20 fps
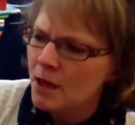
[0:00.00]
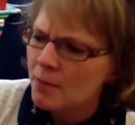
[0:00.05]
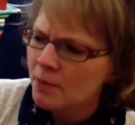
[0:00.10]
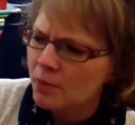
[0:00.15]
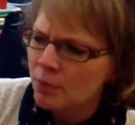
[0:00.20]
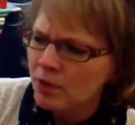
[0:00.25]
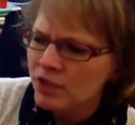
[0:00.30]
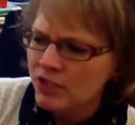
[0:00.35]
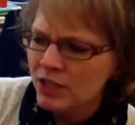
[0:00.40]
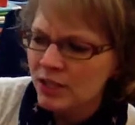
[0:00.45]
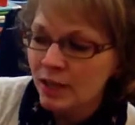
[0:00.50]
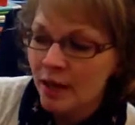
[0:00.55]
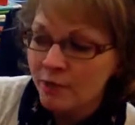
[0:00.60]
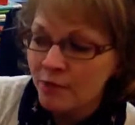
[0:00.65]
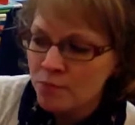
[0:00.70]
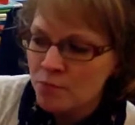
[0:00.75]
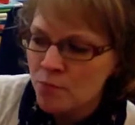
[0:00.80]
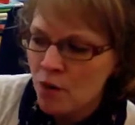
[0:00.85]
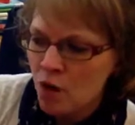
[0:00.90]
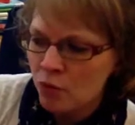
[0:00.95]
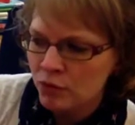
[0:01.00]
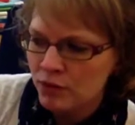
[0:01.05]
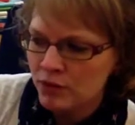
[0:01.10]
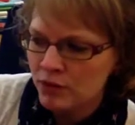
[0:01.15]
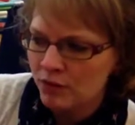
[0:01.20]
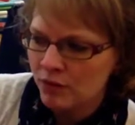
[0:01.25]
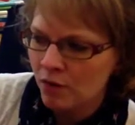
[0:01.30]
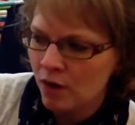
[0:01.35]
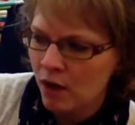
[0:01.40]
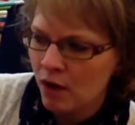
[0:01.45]
But what she loved
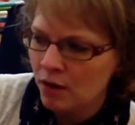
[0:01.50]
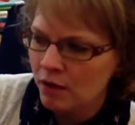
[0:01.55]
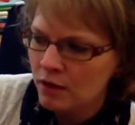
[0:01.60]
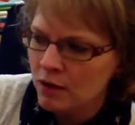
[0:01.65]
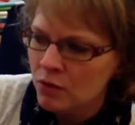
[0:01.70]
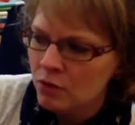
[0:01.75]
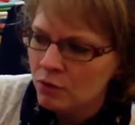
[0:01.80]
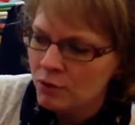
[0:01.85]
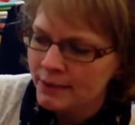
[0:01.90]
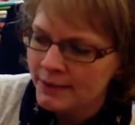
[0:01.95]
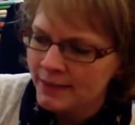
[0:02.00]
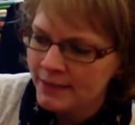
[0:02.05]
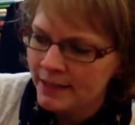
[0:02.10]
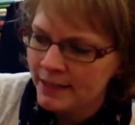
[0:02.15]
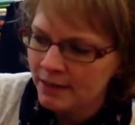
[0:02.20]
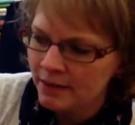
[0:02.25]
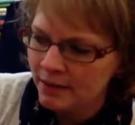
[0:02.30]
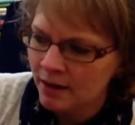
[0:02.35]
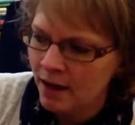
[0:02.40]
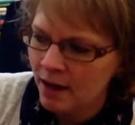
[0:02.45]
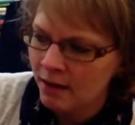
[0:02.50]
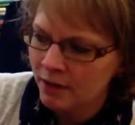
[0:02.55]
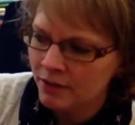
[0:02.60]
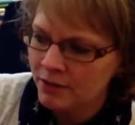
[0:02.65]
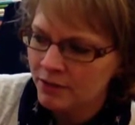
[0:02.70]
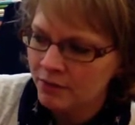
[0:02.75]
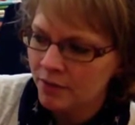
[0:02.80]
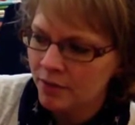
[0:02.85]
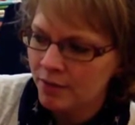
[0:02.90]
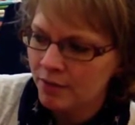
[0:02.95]
most of all was seeing the
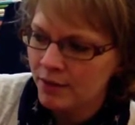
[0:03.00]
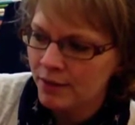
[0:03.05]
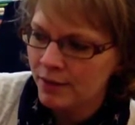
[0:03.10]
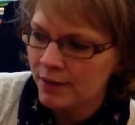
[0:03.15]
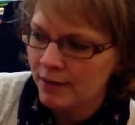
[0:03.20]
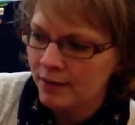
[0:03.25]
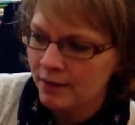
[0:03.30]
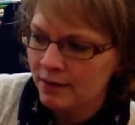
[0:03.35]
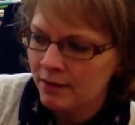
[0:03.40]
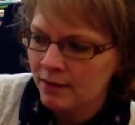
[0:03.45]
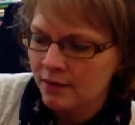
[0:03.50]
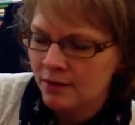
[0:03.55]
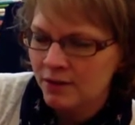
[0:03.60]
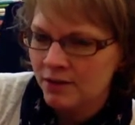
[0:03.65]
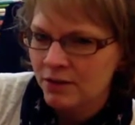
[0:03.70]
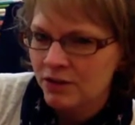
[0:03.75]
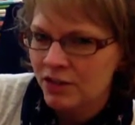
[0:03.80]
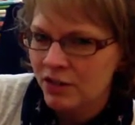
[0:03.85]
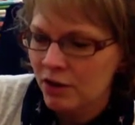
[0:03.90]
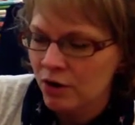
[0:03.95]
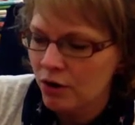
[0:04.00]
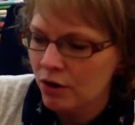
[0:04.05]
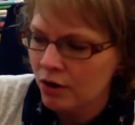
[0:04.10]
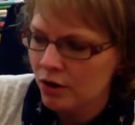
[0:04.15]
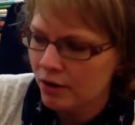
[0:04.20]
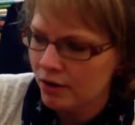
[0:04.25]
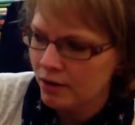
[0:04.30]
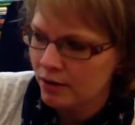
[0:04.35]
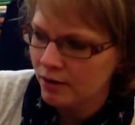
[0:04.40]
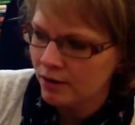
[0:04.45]
colors of everything she
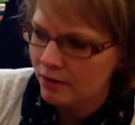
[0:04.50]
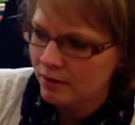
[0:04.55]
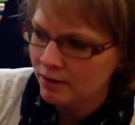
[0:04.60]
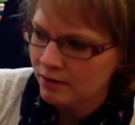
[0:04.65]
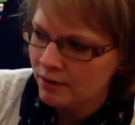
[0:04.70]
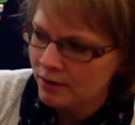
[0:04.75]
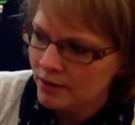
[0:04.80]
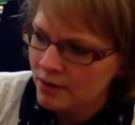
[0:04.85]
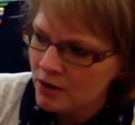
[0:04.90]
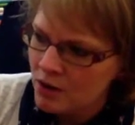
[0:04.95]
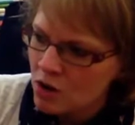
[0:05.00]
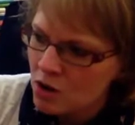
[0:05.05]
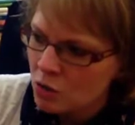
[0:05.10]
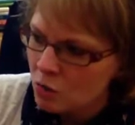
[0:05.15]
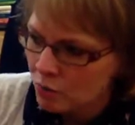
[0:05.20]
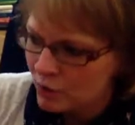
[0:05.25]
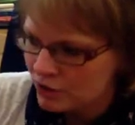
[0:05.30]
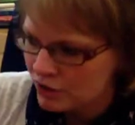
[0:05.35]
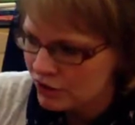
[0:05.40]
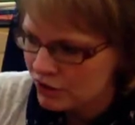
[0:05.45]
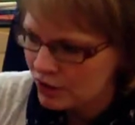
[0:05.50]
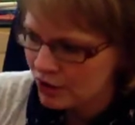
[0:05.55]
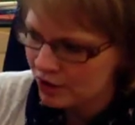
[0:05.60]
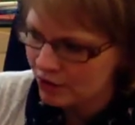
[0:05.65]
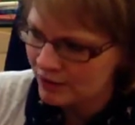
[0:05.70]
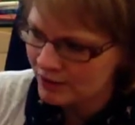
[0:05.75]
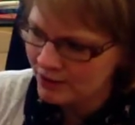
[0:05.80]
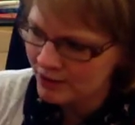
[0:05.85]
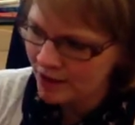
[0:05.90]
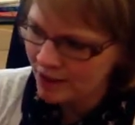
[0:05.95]
heard. When she
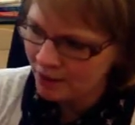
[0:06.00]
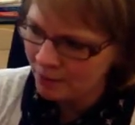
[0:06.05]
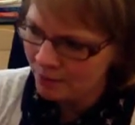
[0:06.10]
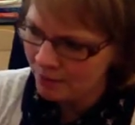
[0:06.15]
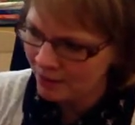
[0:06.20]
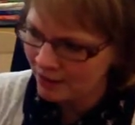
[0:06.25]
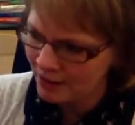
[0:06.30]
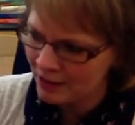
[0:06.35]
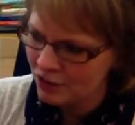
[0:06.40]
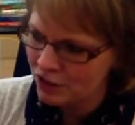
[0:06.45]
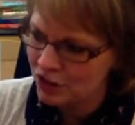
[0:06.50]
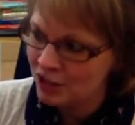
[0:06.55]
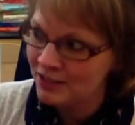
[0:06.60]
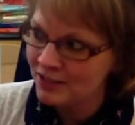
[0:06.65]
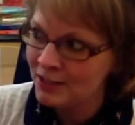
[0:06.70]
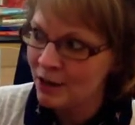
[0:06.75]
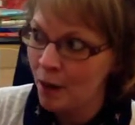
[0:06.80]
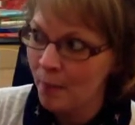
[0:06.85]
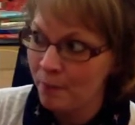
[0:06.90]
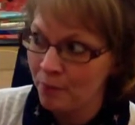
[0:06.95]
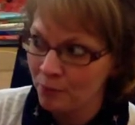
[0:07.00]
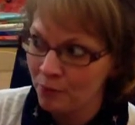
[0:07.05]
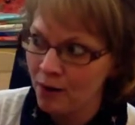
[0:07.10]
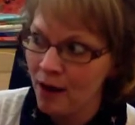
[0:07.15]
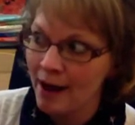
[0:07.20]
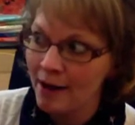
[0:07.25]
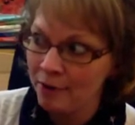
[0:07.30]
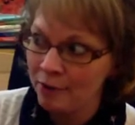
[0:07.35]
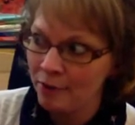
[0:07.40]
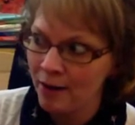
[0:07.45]
heard a dog barking, she saw
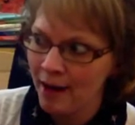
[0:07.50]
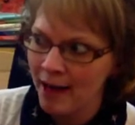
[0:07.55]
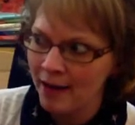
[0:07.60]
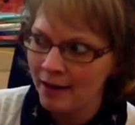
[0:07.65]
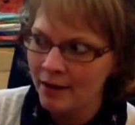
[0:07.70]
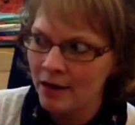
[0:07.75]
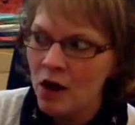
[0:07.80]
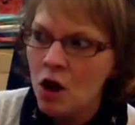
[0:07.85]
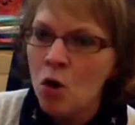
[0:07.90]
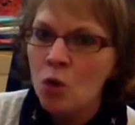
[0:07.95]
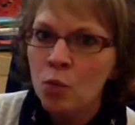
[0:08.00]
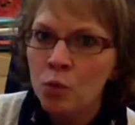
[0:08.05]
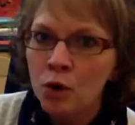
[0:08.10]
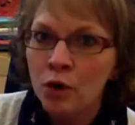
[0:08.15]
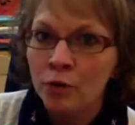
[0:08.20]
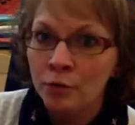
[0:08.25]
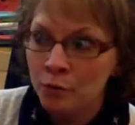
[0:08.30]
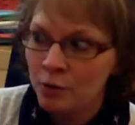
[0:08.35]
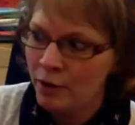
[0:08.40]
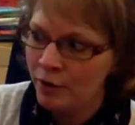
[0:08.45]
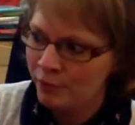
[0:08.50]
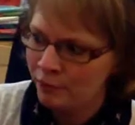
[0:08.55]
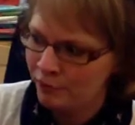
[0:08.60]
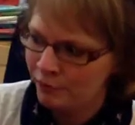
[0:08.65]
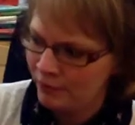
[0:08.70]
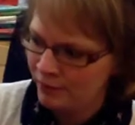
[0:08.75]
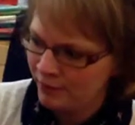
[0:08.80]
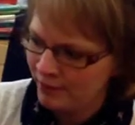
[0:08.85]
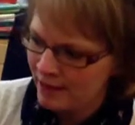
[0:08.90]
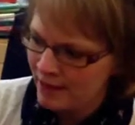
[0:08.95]
bright red, woof
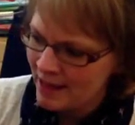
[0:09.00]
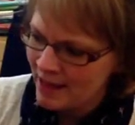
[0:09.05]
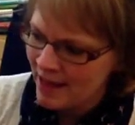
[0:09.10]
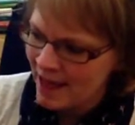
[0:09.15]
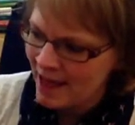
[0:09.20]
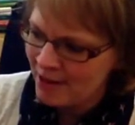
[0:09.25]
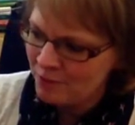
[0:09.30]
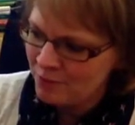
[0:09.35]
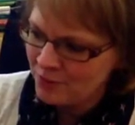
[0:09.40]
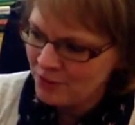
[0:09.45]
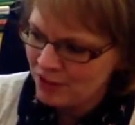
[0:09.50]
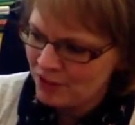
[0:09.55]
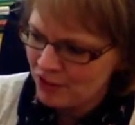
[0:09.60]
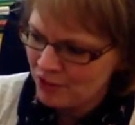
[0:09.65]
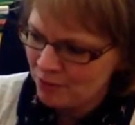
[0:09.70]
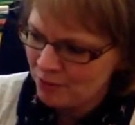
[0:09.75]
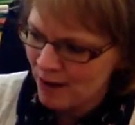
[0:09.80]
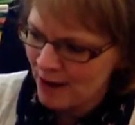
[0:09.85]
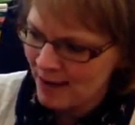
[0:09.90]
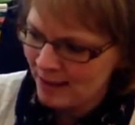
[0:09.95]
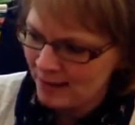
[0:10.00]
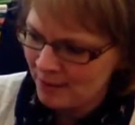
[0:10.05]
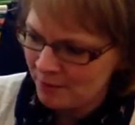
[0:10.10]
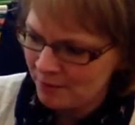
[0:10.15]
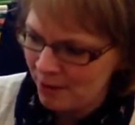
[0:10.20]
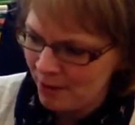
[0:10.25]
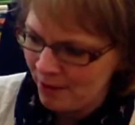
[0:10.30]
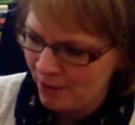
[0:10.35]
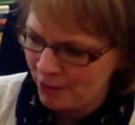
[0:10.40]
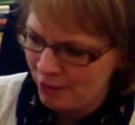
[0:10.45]
woof. And when she rang the
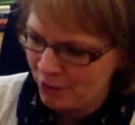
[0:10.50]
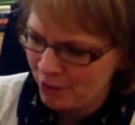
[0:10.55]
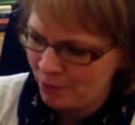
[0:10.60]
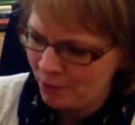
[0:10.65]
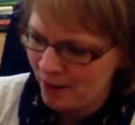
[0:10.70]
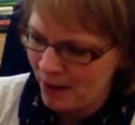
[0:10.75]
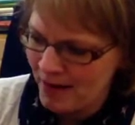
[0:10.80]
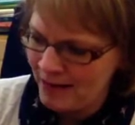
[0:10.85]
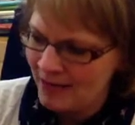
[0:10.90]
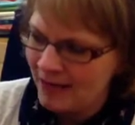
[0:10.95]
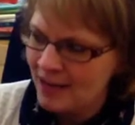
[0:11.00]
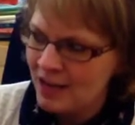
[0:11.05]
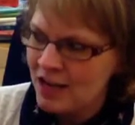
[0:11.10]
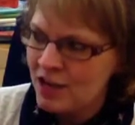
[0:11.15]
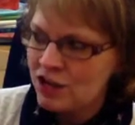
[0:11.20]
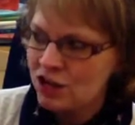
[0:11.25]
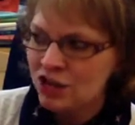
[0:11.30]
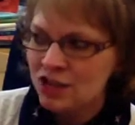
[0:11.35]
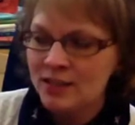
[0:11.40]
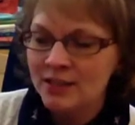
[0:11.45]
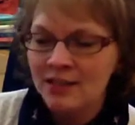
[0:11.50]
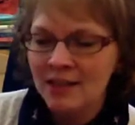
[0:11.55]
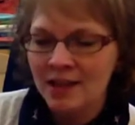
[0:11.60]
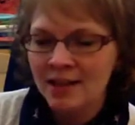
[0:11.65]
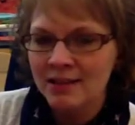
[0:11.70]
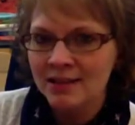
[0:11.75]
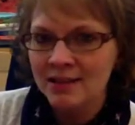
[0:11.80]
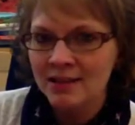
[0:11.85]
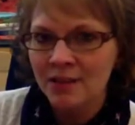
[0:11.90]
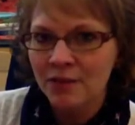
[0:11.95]
bell on her bike, she
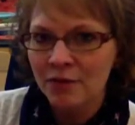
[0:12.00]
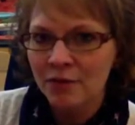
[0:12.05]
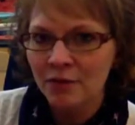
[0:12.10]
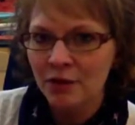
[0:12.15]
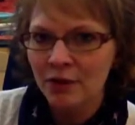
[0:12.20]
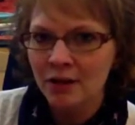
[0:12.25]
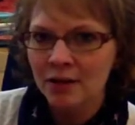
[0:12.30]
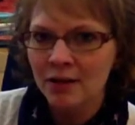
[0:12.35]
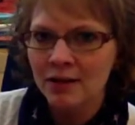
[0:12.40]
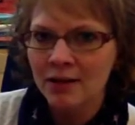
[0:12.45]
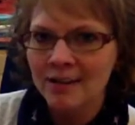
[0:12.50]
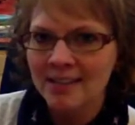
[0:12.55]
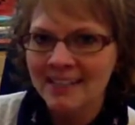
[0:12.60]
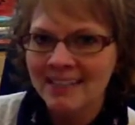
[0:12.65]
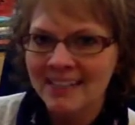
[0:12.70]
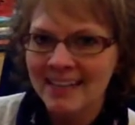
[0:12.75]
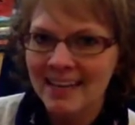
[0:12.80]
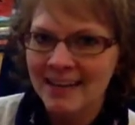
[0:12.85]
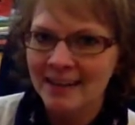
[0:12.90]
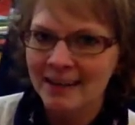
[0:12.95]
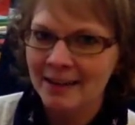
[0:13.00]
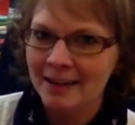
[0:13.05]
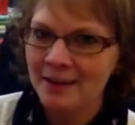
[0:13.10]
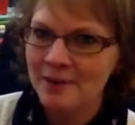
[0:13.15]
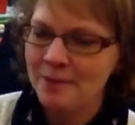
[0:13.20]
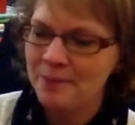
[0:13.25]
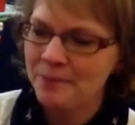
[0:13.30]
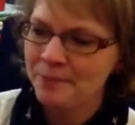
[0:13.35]
saw silver, ding.